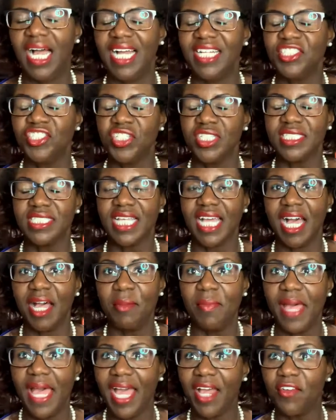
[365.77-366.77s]
I just
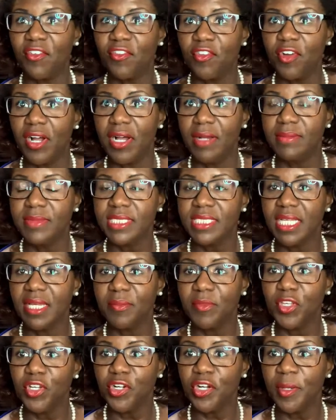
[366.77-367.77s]
got back from
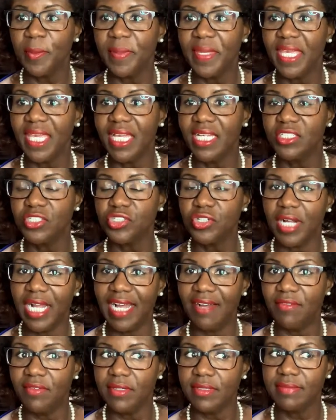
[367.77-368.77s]
some European
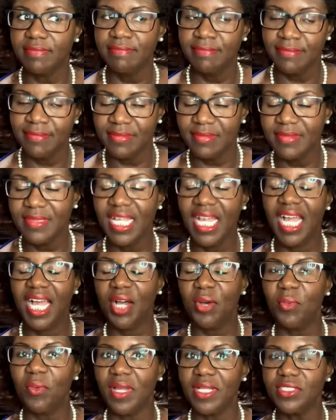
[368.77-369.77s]
travel.
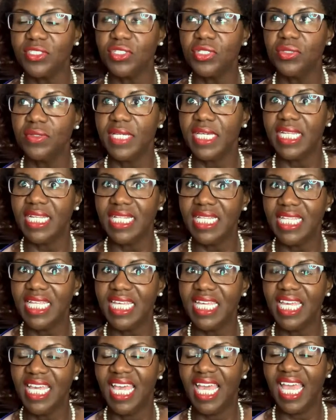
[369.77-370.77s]
Went to
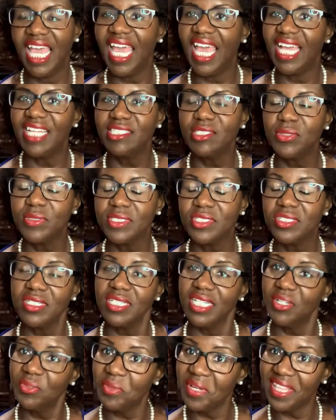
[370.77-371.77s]
Italy and
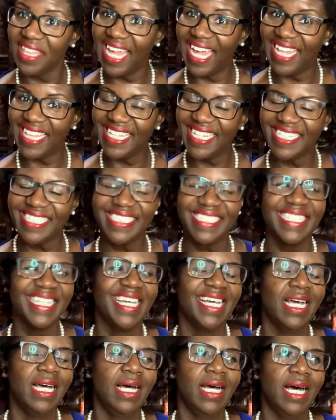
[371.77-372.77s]
Switzerland with Alex.
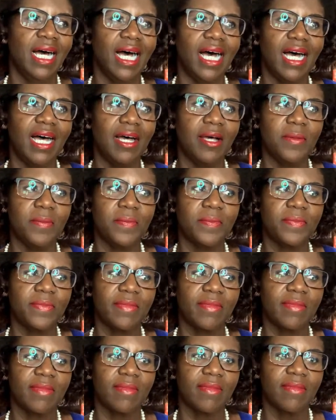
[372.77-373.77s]
Um,
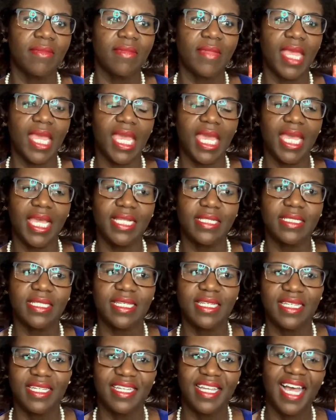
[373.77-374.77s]
and
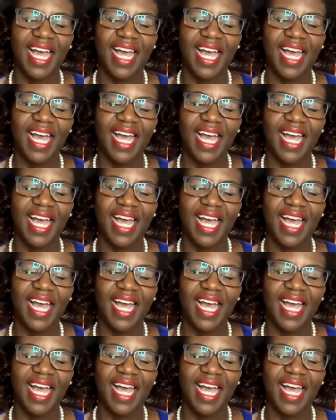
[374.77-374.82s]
